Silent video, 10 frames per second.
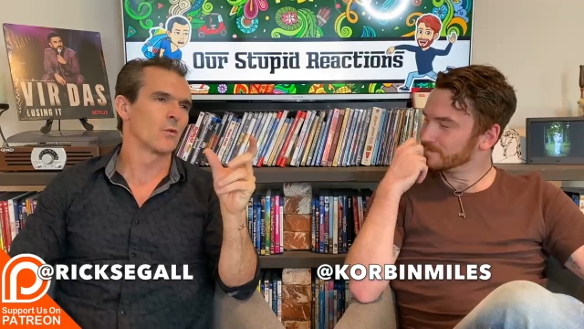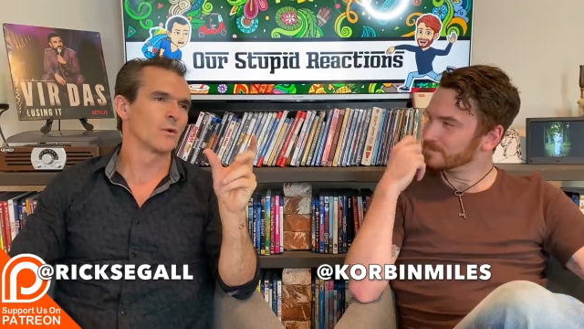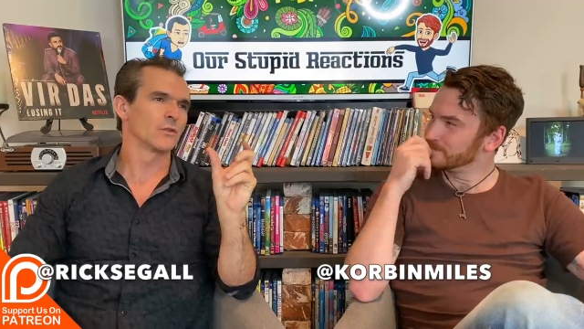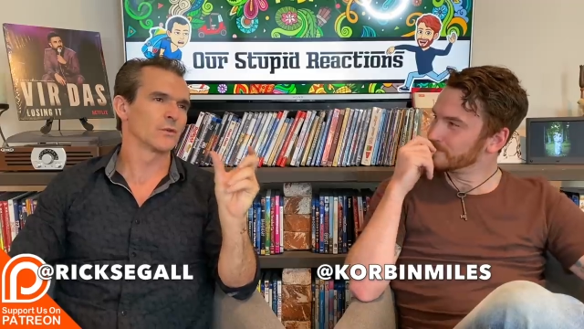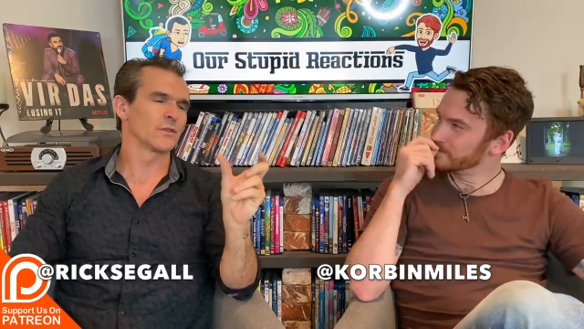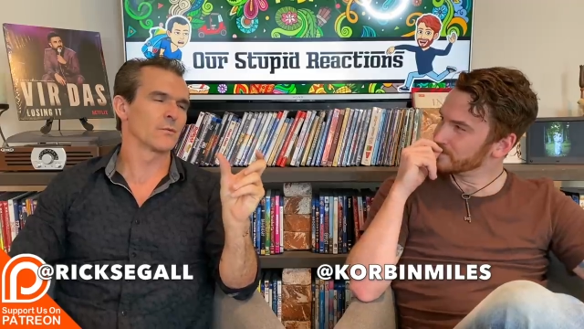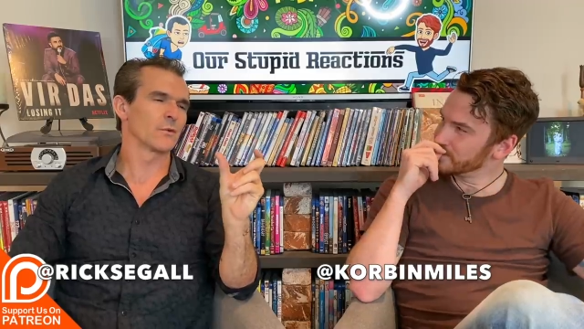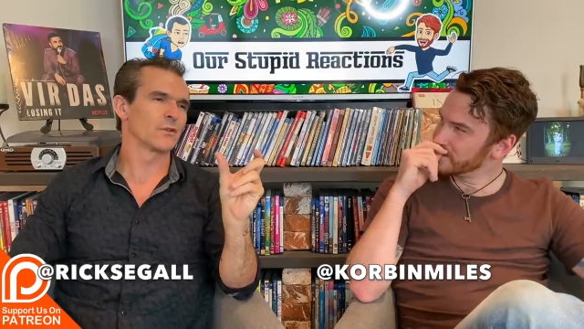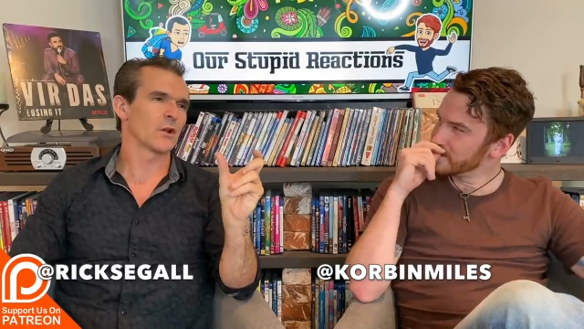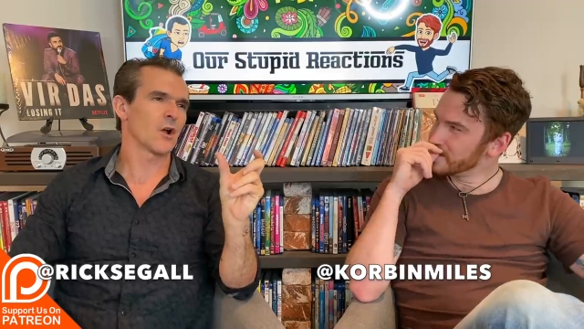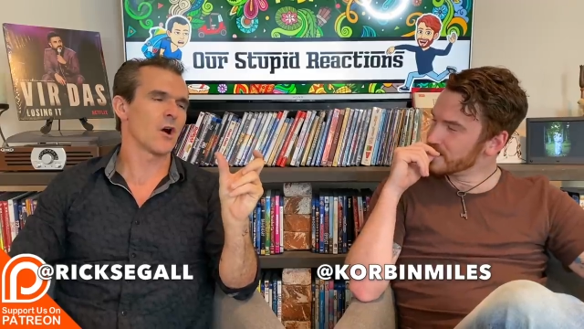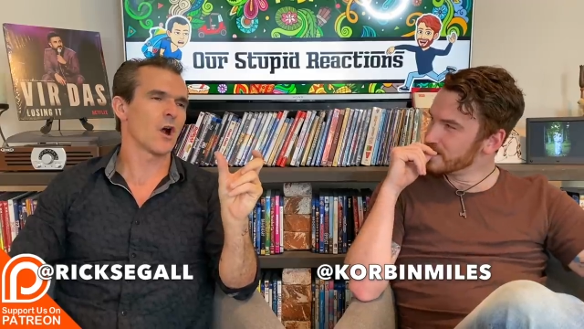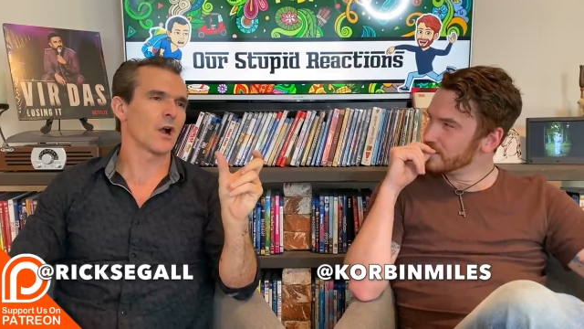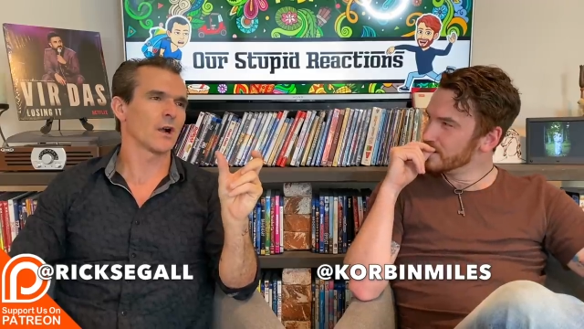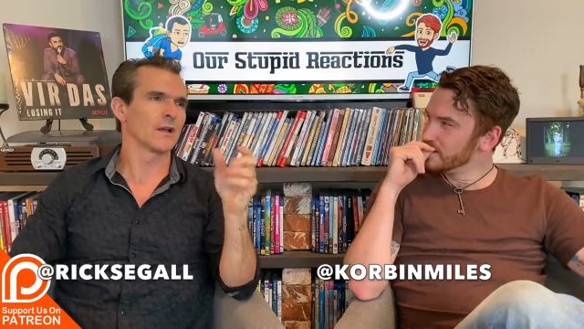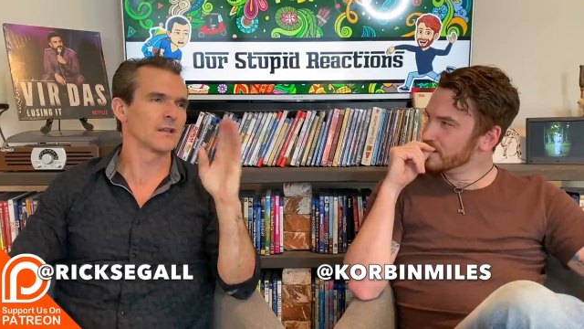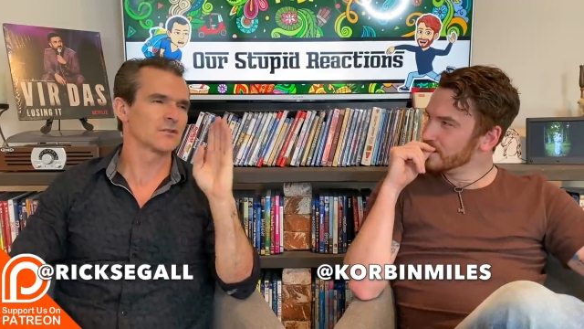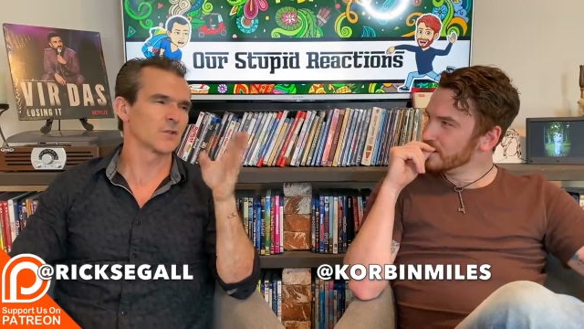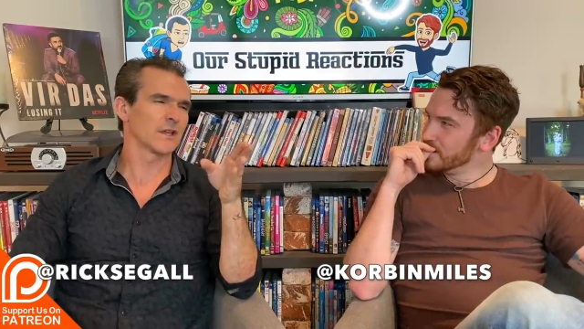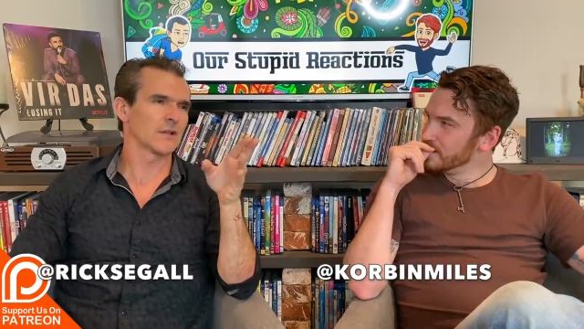Speaker 1: when they're in the in the car and
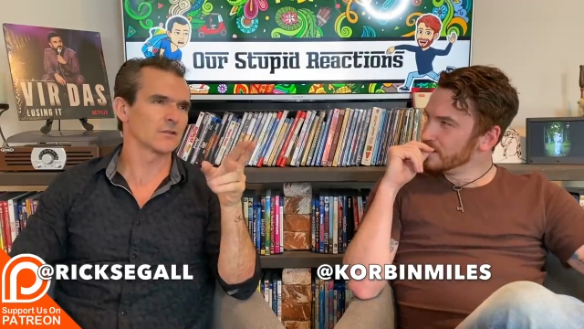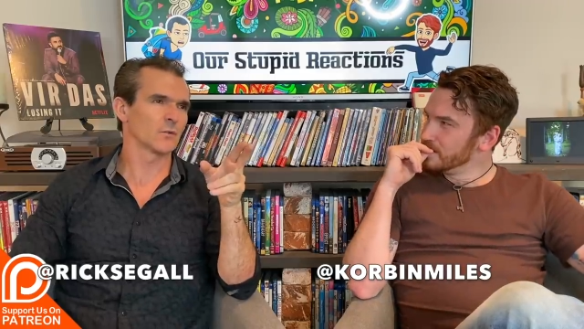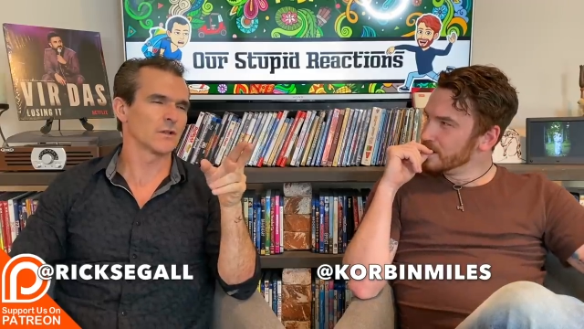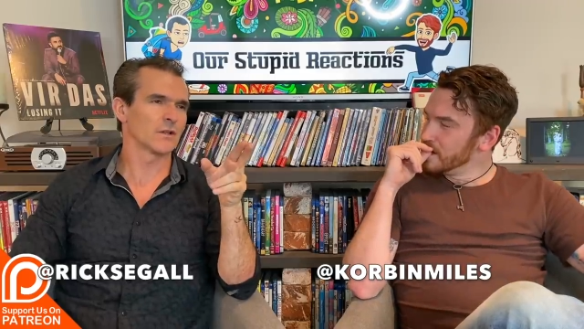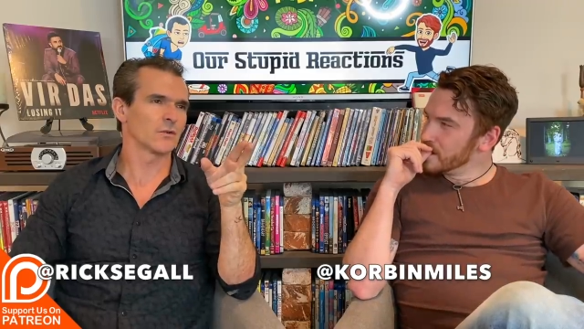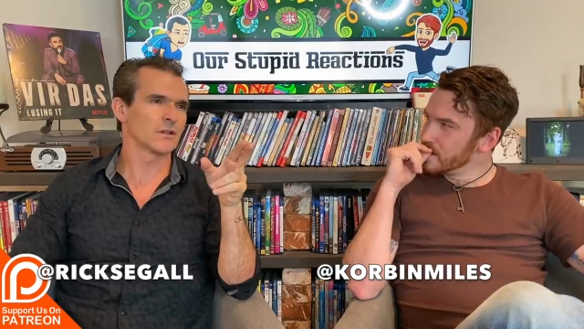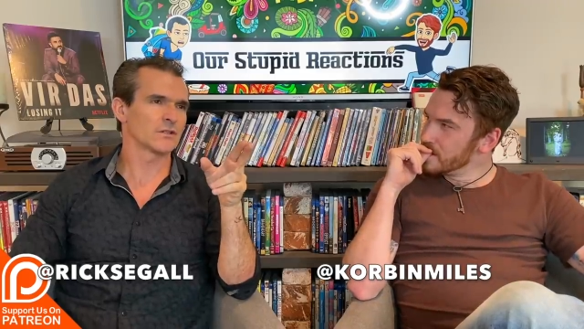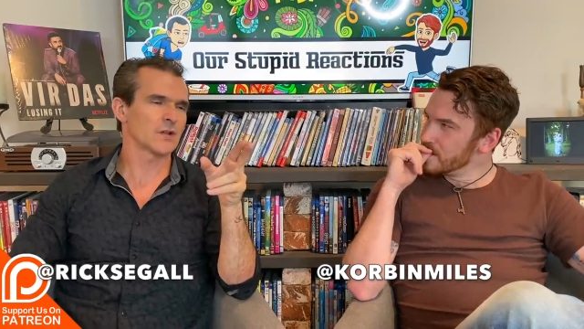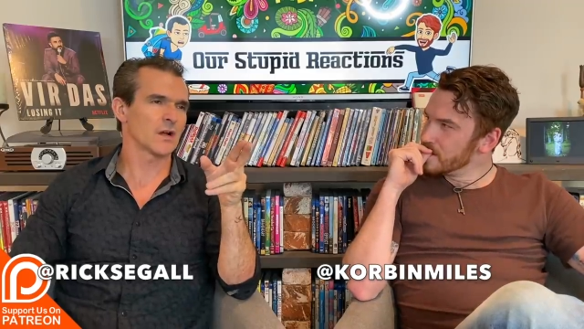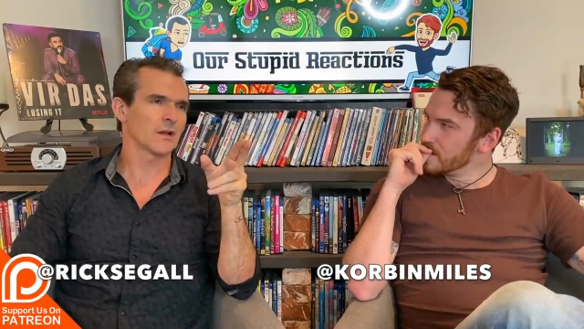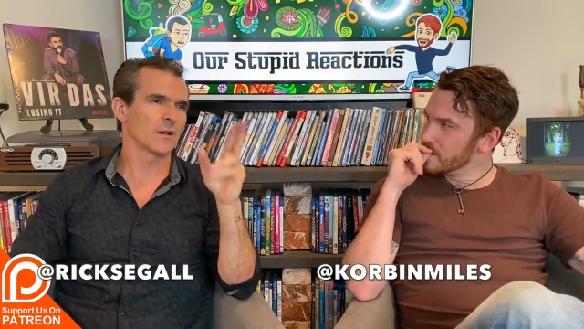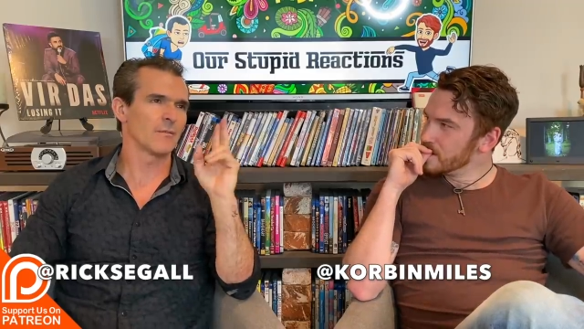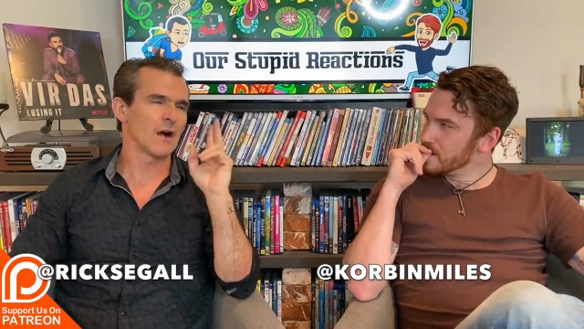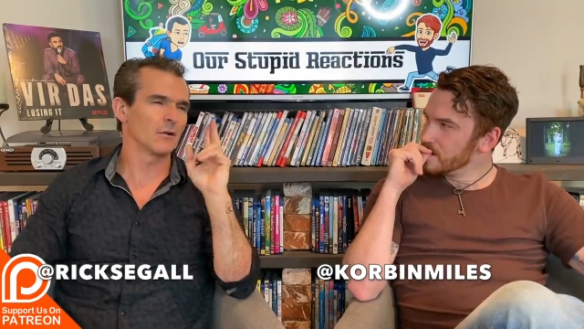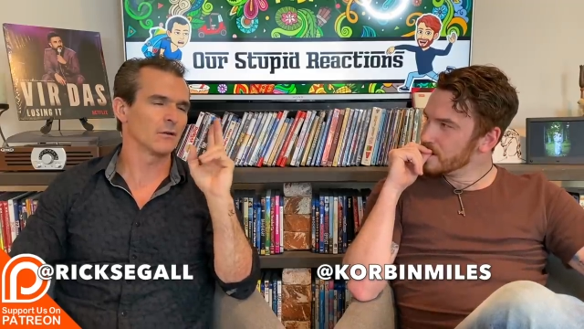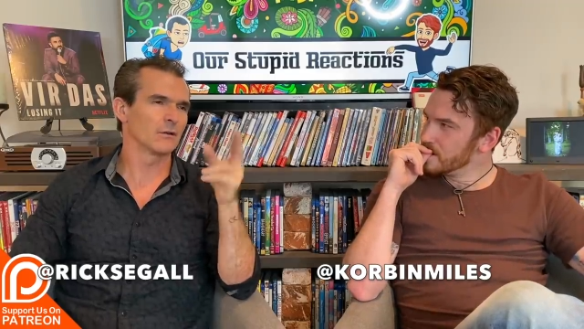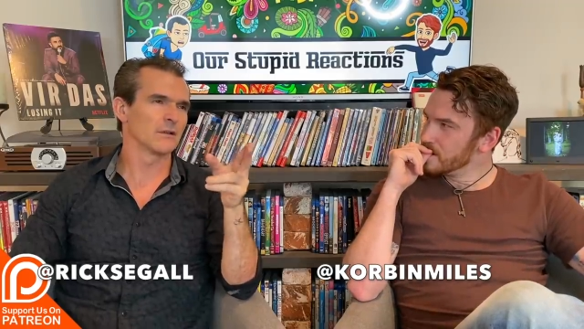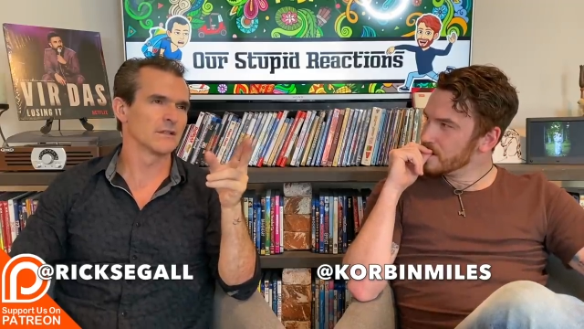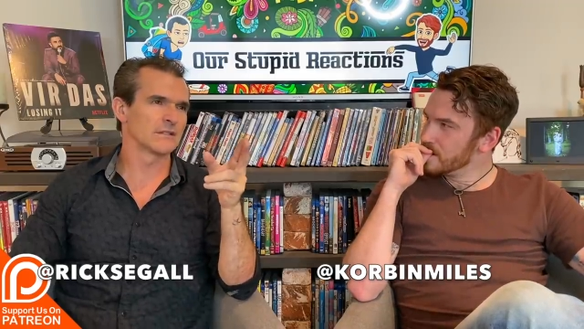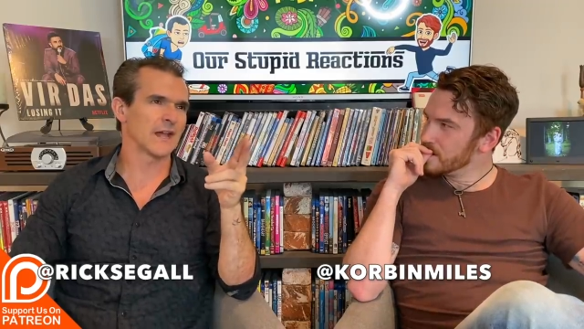he's looking out the window and he's talking about
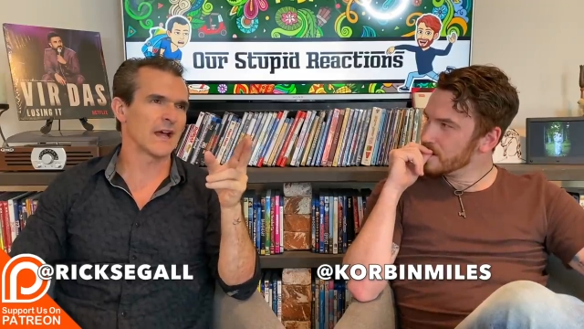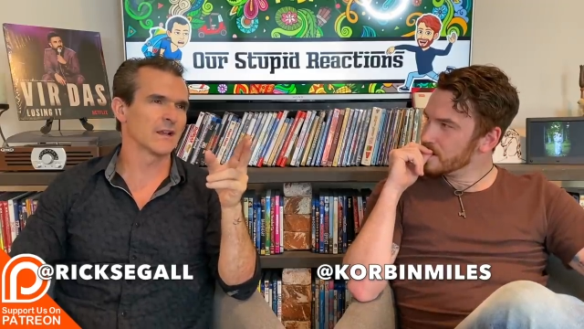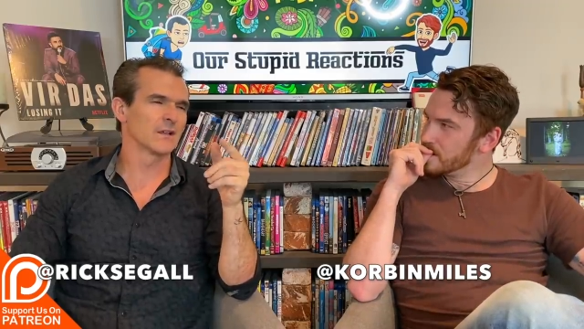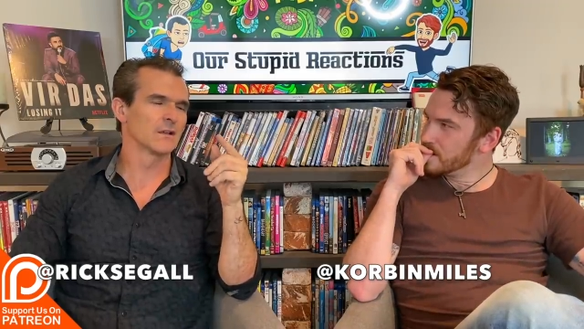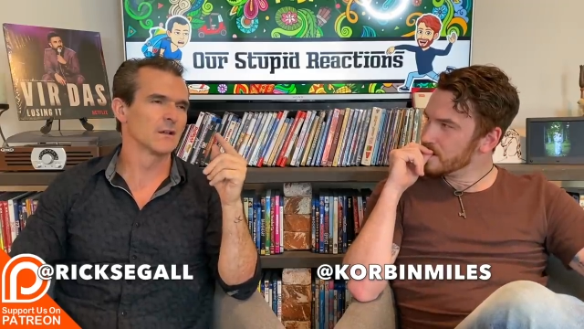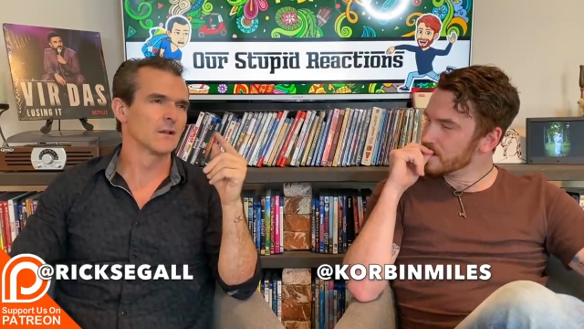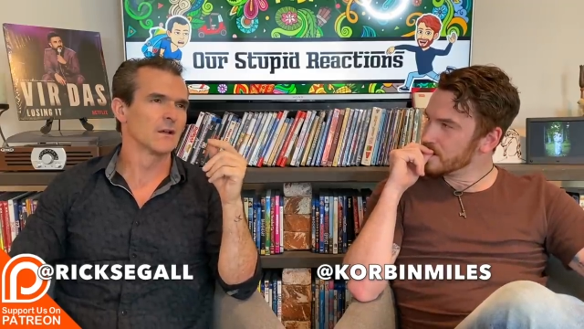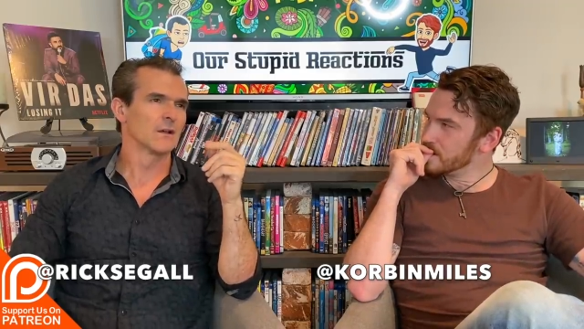his dad. Mm-hmm.